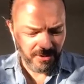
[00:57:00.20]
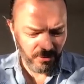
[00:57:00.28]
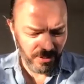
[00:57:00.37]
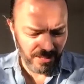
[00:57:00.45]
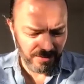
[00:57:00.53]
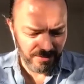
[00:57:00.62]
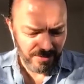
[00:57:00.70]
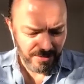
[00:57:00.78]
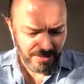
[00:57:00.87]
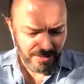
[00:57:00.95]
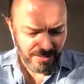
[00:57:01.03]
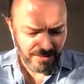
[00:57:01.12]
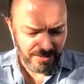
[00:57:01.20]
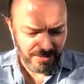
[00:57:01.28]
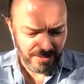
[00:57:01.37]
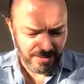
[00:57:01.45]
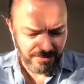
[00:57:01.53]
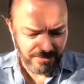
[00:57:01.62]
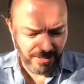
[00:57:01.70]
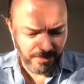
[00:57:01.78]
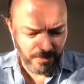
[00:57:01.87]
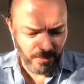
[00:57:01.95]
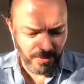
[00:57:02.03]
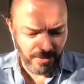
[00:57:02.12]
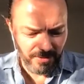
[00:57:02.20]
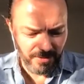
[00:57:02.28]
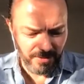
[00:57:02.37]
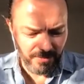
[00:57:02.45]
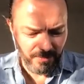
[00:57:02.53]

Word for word: you can. Uh, tip with uh,